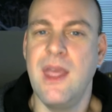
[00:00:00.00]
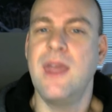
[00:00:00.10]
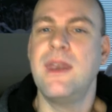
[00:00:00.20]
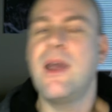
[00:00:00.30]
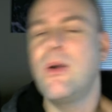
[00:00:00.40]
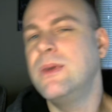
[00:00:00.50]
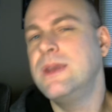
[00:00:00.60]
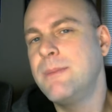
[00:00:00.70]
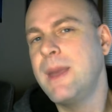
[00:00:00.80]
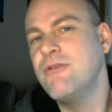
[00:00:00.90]
Now,
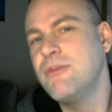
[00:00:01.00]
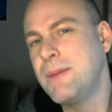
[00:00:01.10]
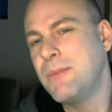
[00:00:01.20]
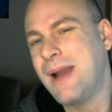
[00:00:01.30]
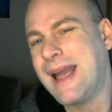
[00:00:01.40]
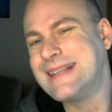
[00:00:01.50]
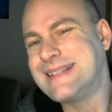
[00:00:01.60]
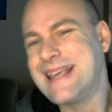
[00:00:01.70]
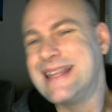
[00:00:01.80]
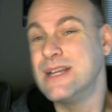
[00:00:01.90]
you might remember I
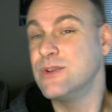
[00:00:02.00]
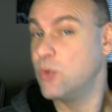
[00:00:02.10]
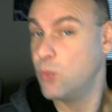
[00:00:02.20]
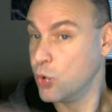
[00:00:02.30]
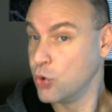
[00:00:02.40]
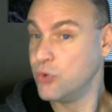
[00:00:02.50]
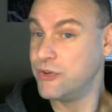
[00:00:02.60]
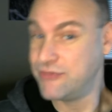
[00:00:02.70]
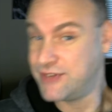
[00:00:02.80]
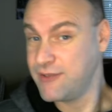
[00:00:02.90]
said there's a world
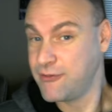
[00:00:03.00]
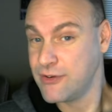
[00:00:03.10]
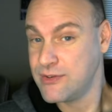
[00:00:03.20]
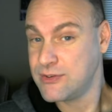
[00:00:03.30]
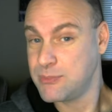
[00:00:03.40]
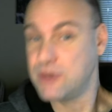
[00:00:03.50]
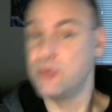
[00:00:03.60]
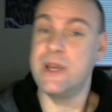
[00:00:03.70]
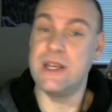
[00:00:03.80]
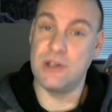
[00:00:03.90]
of difference
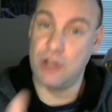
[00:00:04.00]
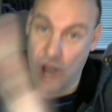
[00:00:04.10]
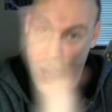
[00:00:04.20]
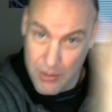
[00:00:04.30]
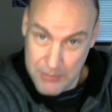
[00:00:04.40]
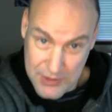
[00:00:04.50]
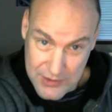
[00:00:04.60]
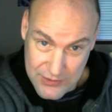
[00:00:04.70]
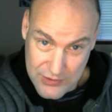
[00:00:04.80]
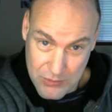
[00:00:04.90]
between
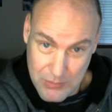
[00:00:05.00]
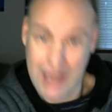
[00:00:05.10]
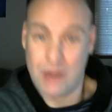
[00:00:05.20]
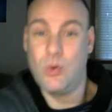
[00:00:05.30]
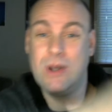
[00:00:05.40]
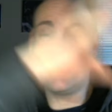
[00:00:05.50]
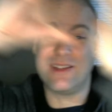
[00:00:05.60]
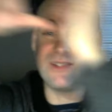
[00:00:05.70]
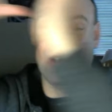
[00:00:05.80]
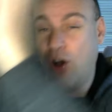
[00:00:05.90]
communism and what
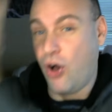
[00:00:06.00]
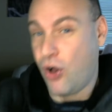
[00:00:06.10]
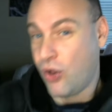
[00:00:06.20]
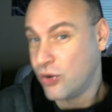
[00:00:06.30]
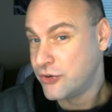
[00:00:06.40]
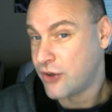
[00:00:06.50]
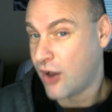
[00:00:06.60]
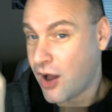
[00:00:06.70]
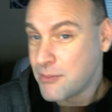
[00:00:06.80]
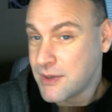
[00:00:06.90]
gets called
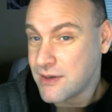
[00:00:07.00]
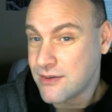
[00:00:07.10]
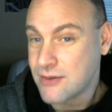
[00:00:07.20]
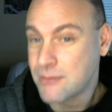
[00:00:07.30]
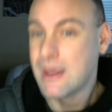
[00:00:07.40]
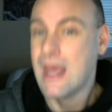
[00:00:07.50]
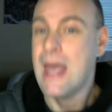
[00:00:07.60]
communism,